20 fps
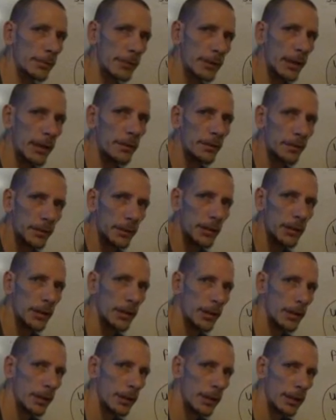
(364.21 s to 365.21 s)
themselves
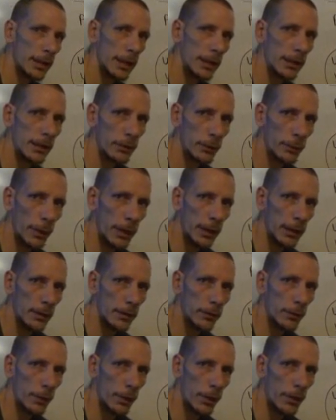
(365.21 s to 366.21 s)
in this way
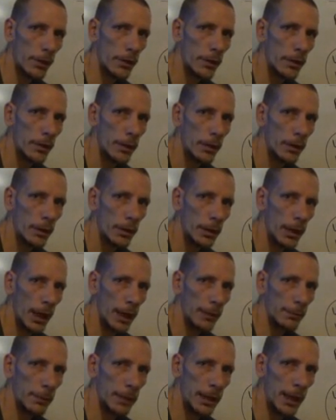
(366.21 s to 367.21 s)
to her
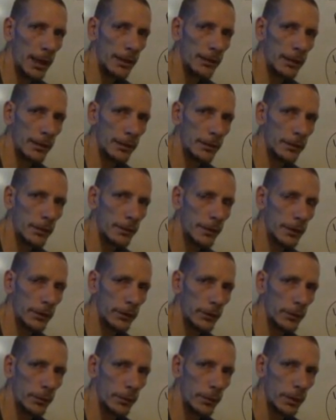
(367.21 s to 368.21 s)
and be held in
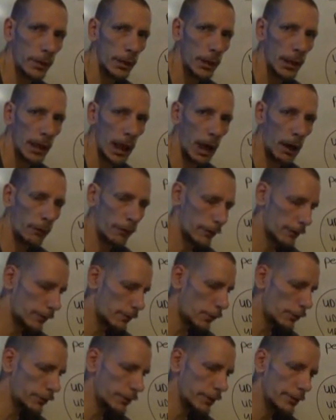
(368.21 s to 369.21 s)
servitude. However,
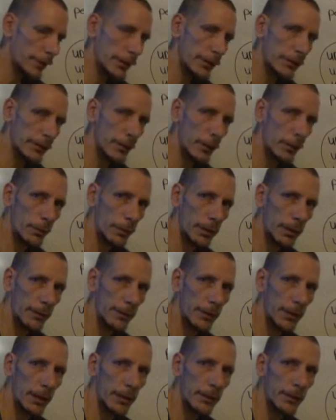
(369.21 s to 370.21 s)
most of us don't
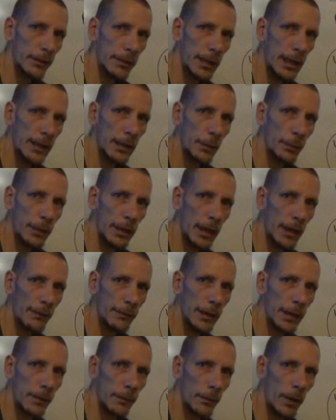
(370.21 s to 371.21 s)
even understand that we
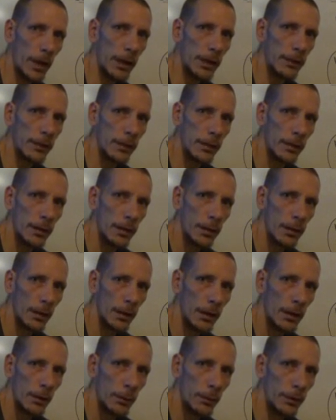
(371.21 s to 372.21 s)
have that right.
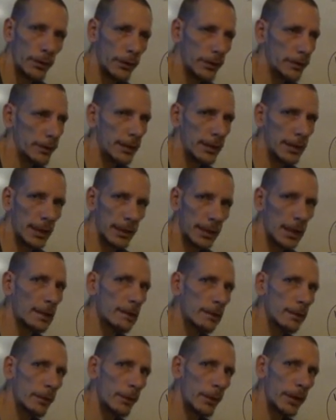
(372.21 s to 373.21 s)
We just think that
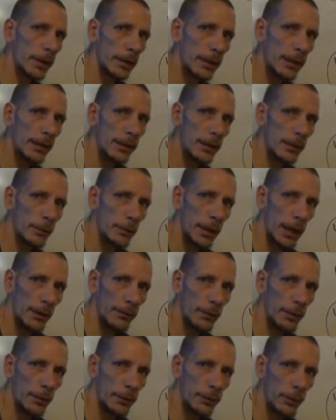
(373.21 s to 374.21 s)
that's the way it is and we
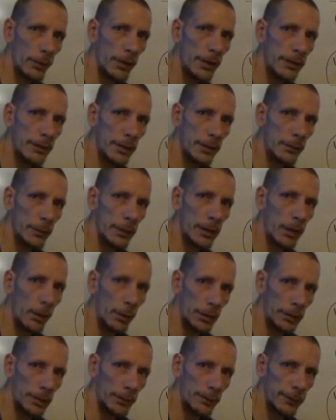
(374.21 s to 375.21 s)
have no choice and we
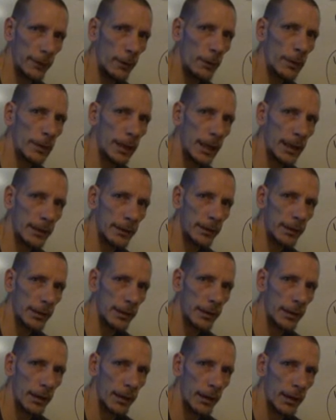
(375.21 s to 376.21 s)
go with the flow and that's
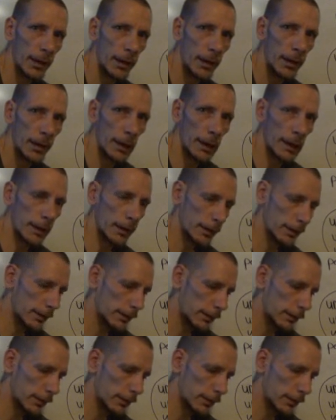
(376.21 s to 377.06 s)
it. And,